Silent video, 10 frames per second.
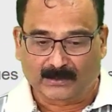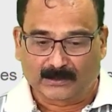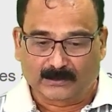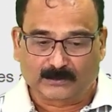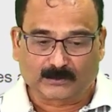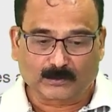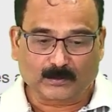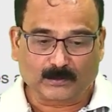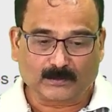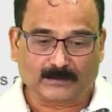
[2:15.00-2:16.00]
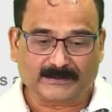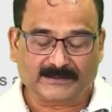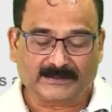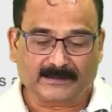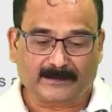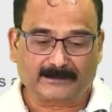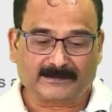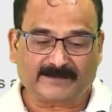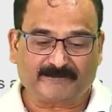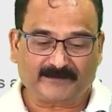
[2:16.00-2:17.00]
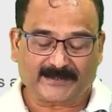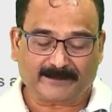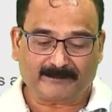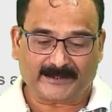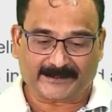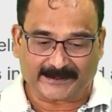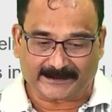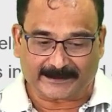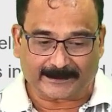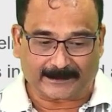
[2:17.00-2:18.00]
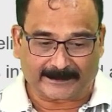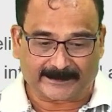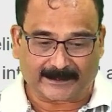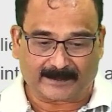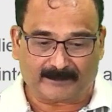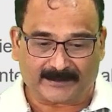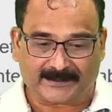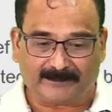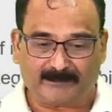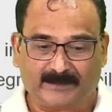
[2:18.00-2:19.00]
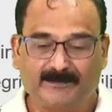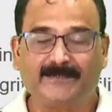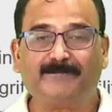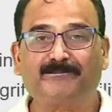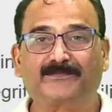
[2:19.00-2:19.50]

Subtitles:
So if we can maintain the reliability, maybe